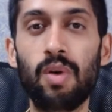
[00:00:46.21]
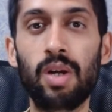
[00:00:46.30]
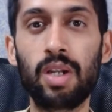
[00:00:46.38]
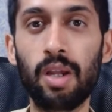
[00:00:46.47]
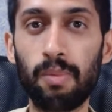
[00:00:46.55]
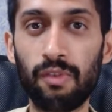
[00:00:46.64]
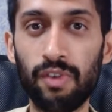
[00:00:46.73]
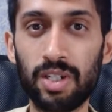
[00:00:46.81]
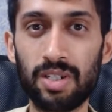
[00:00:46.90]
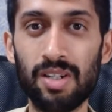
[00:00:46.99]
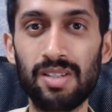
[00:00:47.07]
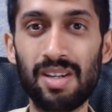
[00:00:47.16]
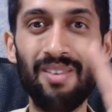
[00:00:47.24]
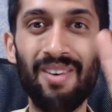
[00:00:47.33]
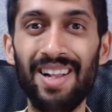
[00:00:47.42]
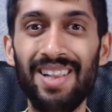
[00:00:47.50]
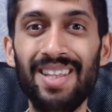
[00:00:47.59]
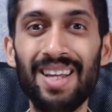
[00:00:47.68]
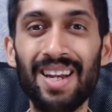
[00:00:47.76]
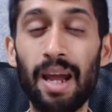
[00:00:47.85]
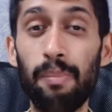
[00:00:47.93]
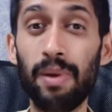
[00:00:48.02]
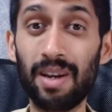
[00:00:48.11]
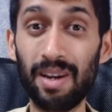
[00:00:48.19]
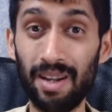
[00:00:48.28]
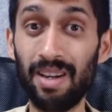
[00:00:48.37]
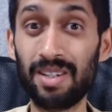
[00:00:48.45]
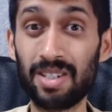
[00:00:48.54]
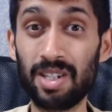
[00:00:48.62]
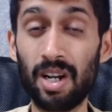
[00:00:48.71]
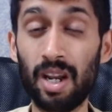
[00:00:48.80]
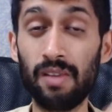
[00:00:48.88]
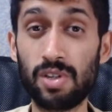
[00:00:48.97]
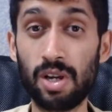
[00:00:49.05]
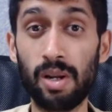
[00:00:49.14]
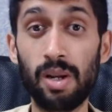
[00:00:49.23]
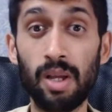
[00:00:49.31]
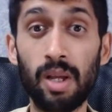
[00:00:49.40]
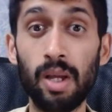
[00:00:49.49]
working professionals live healthier, happier, and energetic lifestyle